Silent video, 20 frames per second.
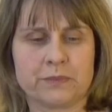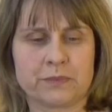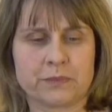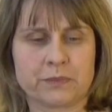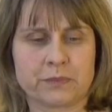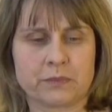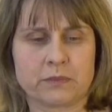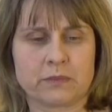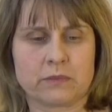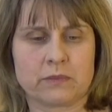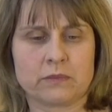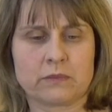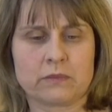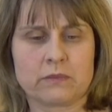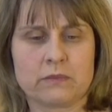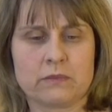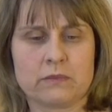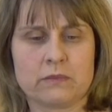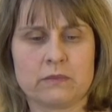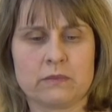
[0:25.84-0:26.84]

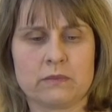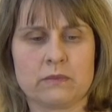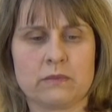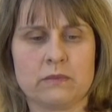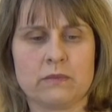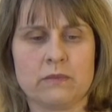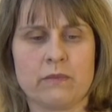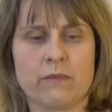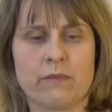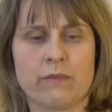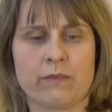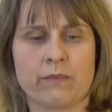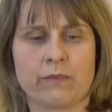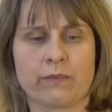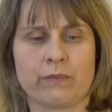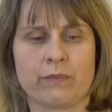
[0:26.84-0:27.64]
Nobody speaks.